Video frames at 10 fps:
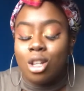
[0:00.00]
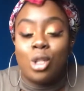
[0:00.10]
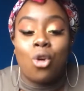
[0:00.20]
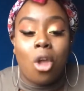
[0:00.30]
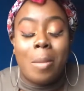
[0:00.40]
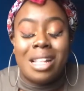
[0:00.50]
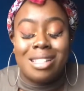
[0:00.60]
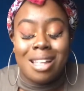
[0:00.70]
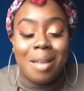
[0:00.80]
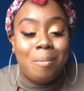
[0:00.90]
took him in
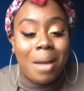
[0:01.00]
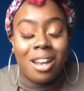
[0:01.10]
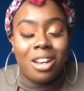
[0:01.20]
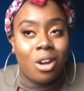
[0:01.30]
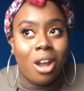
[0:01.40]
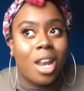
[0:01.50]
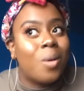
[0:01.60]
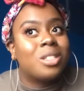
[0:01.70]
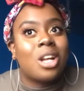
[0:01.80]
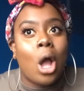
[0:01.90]
bed at night, and
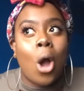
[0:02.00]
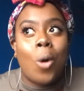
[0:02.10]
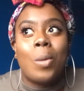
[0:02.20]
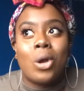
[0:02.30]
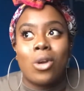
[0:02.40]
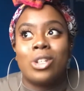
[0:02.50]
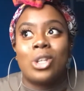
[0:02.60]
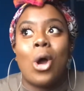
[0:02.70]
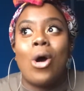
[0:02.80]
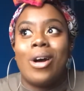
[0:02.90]
I was like, oh my
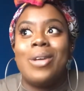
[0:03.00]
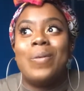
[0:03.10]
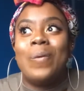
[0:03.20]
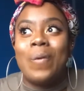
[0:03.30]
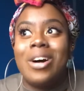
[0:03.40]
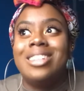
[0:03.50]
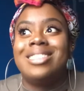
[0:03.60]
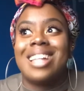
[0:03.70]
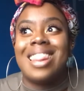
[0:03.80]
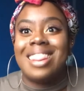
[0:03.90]
gosh, I
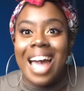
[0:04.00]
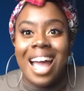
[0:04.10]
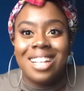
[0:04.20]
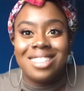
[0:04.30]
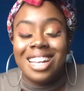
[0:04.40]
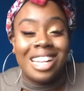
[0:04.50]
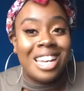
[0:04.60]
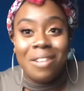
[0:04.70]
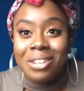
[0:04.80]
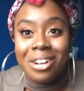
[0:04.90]
want that. And I
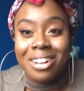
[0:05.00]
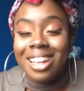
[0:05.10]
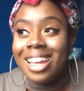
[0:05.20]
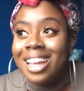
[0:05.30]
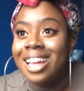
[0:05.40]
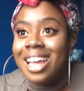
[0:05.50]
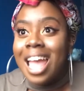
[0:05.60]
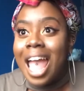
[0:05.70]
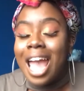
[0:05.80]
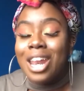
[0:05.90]
never got it,
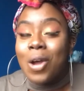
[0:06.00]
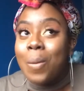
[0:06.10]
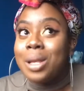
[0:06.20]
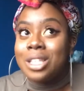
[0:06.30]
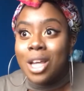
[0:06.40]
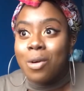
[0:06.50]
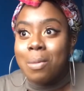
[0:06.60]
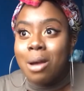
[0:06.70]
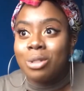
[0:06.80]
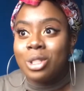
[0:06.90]
and it got me so
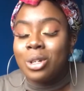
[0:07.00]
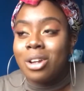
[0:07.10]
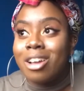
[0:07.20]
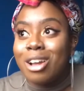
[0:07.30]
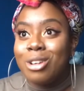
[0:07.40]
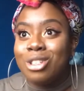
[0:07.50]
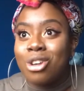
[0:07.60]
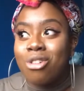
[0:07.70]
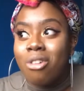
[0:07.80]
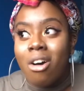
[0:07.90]
emotional. Like, I used to
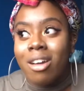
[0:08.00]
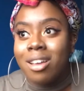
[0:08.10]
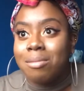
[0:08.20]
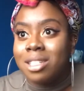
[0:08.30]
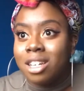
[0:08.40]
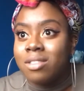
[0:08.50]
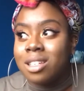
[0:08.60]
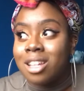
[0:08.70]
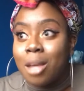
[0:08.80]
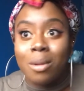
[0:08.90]
cry myself to
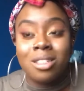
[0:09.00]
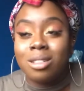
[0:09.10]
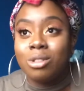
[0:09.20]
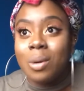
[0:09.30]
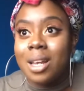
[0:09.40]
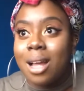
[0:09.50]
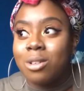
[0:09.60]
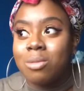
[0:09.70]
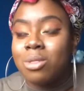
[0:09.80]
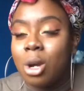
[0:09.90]
sleep. I still do it now
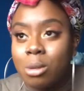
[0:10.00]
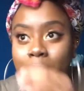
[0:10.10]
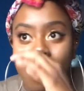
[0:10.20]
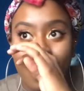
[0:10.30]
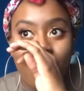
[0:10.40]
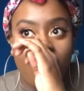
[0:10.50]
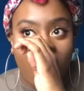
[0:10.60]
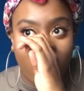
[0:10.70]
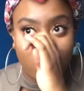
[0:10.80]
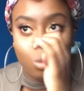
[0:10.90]
sometimes. I'm like,
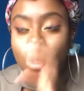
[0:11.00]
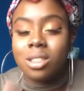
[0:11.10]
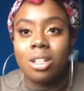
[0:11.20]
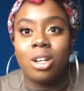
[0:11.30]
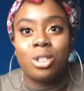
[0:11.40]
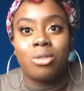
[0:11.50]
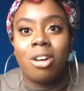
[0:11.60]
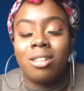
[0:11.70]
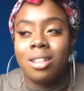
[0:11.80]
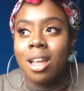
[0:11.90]
what did I do
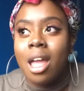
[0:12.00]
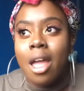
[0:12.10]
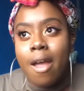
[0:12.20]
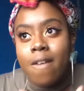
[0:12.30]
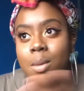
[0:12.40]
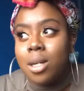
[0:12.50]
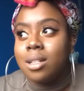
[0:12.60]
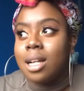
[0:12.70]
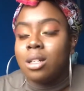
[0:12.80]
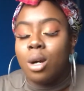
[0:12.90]
wrong? My
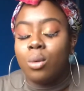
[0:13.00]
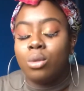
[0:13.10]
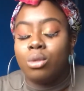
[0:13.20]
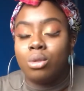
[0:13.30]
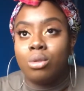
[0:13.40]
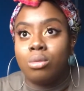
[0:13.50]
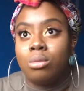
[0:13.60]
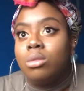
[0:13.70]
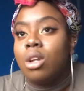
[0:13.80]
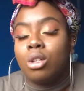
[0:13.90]
dad not
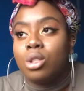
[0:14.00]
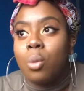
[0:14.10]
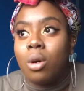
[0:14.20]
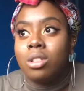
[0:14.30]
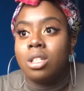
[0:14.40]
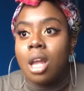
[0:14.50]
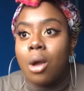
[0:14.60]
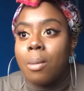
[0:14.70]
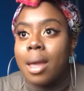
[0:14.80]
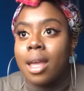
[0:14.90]
to want to
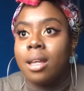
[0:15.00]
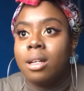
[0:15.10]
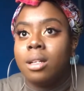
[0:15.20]
know me.